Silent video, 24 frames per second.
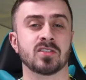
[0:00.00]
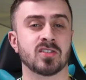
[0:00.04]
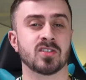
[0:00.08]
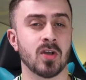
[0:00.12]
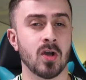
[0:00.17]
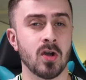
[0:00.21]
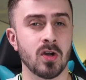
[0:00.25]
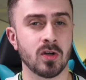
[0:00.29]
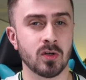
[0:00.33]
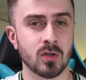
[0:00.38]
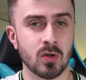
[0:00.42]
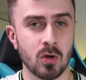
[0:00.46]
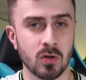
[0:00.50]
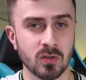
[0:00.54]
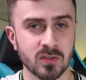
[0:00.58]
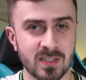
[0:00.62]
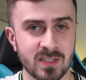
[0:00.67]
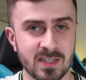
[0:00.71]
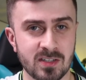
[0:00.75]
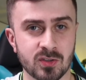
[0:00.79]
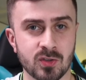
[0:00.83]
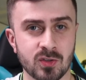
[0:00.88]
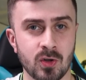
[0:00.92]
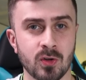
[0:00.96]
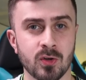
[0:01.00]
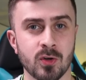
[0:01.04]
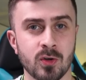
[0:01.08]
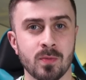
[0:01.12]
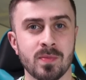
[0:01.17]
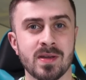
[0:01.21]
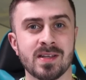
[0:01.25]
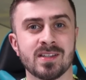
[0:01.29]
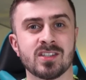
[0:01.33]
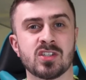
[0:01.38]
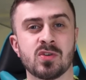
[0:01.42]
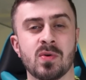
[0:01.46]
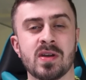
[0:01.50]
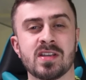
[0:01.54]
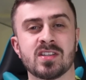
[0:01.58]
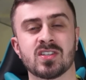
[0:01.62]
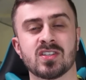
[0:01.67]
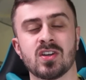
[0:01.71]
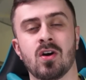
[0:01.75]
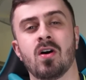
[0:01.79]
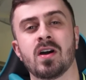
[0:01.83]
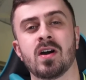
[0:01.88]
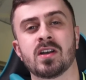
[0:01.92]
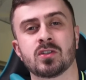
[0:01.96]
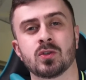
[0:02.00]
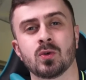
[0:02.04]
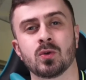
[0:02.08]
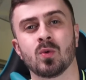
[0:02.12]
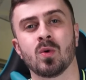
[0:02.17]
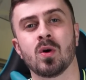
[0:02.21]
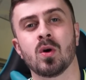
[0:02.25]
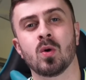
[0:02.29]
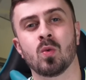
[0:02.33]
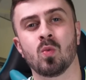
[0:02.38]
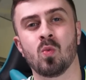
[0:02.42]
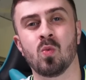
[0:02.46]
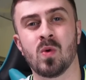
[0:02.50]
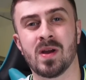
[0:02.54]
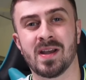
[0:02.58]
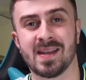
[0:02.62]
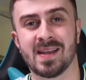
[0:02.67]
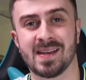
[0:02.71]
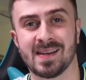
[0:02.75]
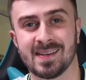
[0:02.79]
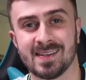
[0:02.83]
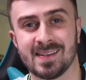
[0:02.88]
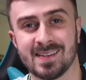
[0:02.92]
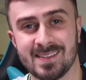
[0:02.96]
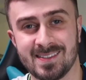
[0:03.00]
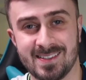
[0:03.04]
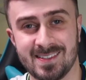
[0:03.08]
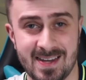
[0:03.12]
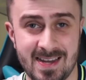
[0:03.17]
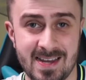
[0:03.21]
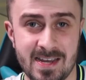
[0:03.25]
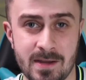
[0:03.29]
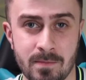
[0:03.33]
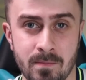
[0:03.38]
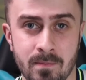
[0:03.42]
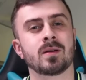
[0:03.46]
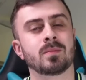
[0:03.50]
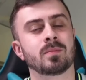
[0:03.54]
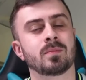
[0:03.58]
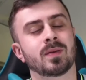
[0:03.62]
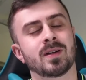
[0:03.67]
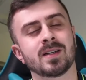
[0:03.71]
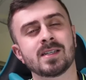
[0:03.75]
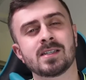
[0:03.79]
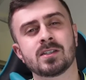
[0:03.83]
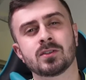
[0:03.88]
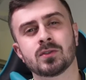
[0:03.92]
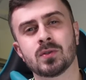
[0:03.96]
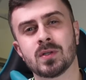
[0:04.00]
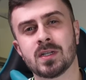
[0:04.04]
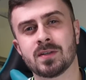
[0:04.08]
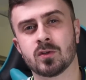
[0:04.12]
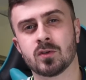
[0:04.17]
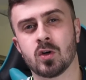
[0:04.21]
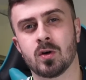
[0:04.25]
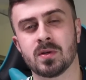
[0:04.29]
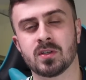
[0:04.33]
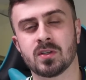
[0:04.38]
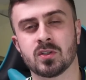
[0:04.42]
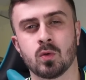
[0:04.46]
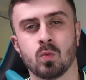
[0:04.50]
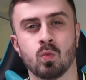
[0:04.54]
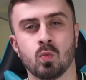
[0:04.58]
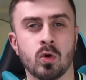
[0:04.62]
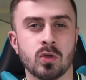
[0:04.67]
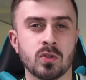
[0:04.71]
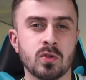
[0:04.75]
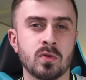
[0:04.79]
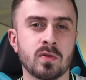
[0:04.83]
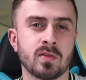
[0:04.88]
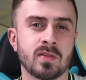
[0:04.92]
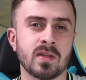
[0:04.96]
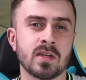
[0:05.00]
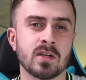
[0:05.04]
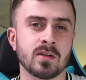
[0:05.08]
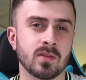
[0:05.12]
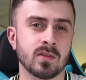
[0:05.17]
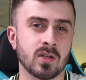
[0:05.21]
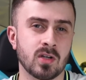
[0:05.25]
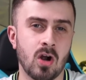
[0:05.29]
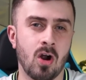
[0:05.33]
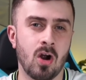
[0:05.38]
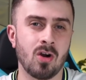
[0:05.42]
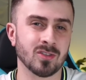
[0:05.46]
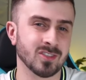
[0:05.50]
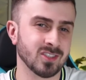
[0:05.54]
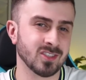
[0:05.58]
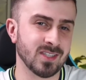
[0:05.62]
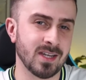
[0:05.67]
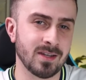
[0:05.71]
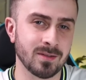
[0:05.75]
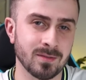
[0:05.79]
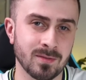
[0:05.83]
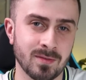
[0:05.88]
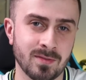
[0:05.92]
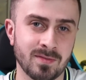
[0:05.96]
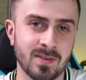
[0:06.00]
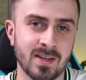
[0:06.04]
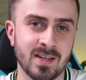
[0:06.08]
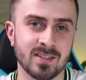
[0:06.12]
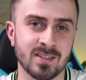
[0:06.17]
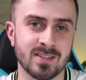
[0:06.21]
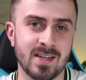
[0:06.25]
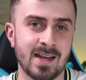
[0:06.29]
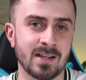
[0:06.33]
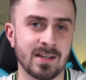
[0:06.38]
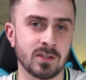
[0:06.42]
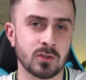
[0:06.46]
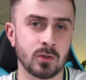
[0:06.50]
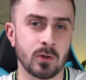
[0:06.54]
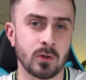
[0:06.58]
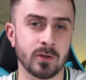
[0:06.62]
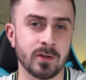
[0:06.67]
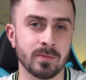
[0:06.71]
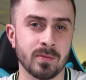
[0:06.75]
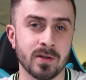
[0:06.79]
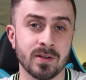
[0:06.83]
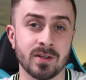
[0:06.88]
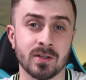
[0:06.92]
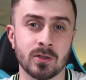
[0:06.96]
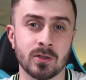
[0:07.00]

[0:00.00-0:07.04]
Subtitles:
turn Conte's Tottenham into a title-winning team. And please do leave comments on what you think of the current state of affairs at Tottenham under